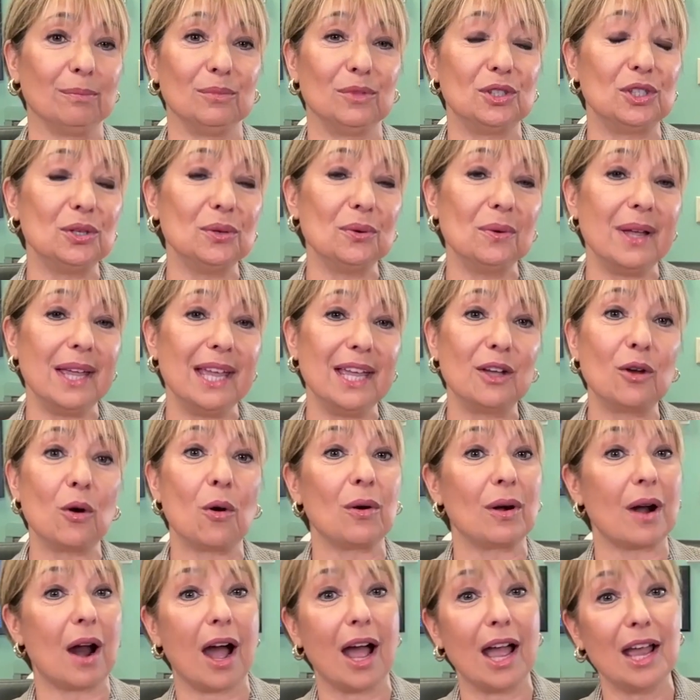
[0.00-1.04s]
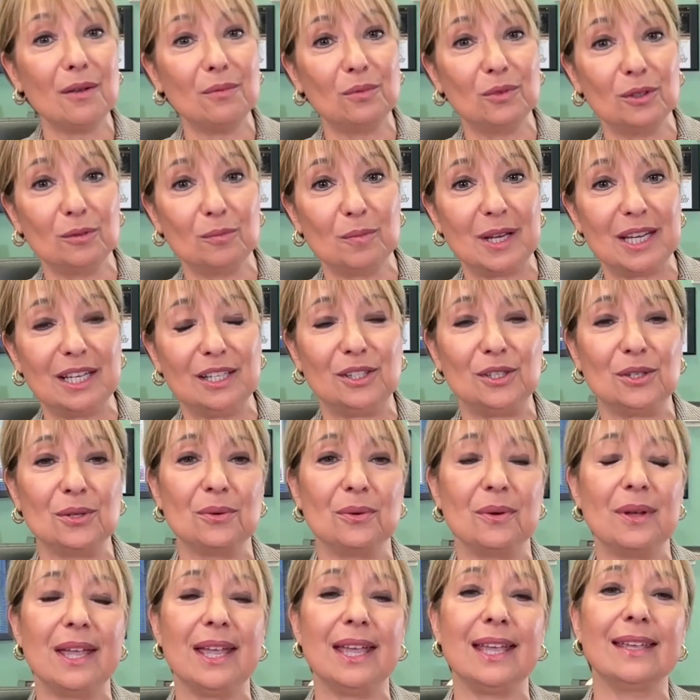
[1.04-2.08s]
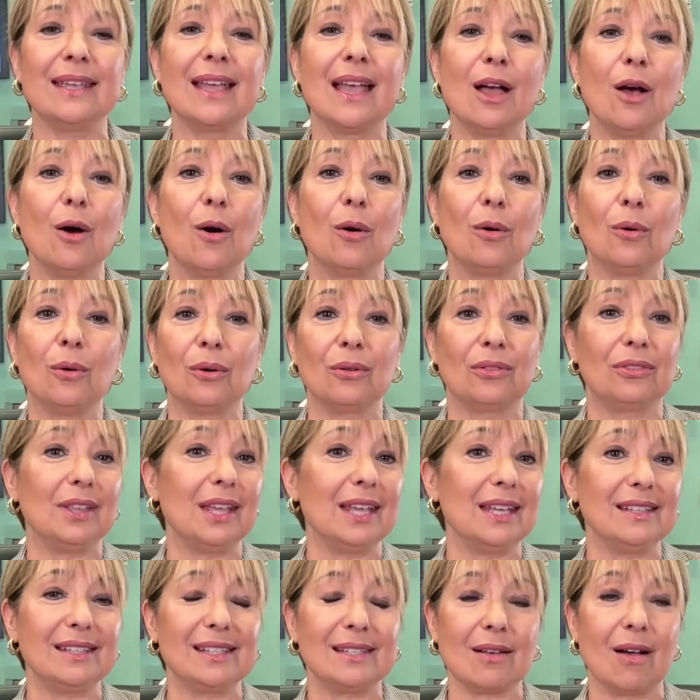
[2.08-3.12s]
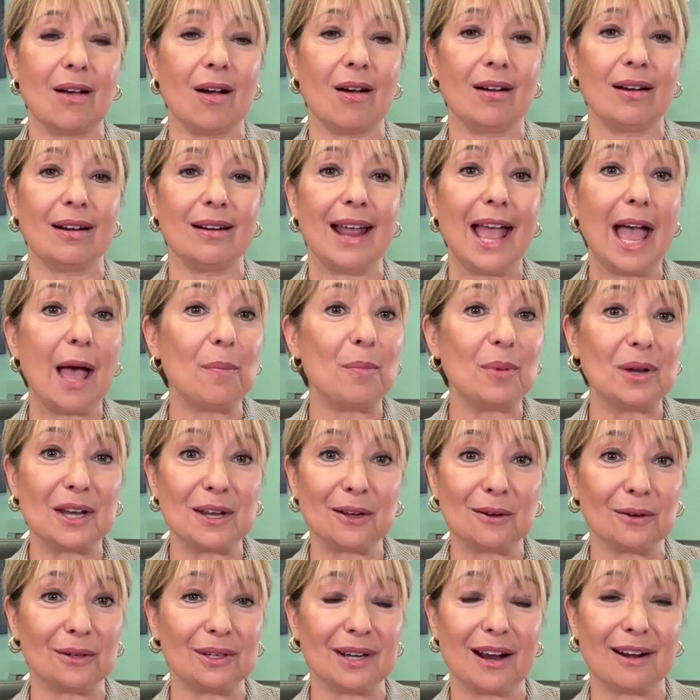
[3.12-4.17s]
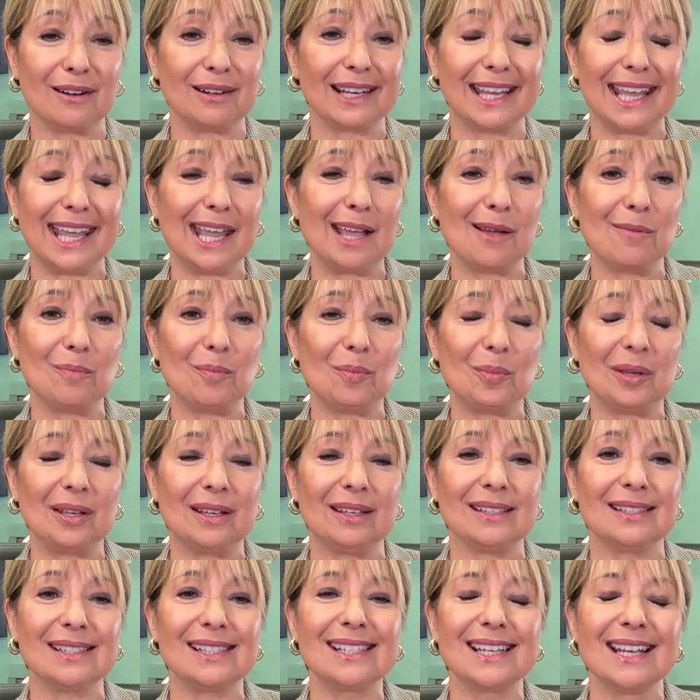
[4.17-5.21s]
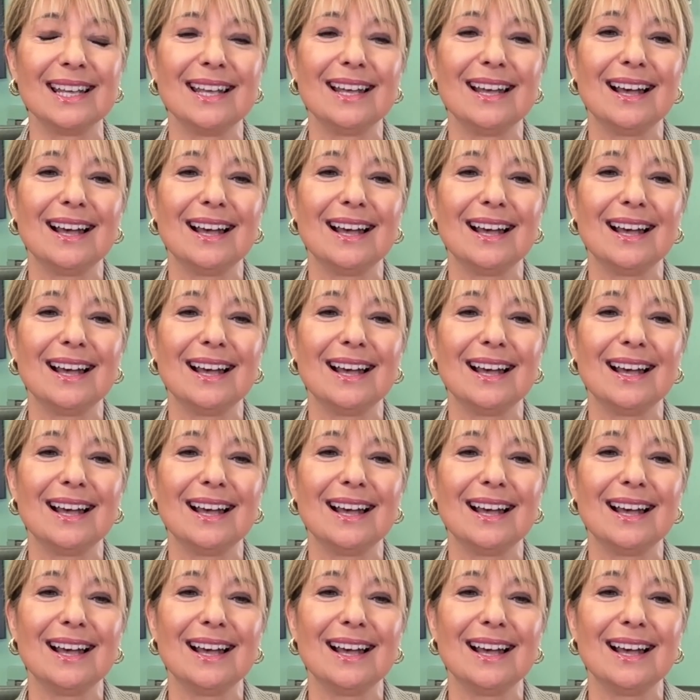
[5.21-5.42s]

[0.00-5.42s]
doing or I will be doing or things are happening on our campus. Yeah.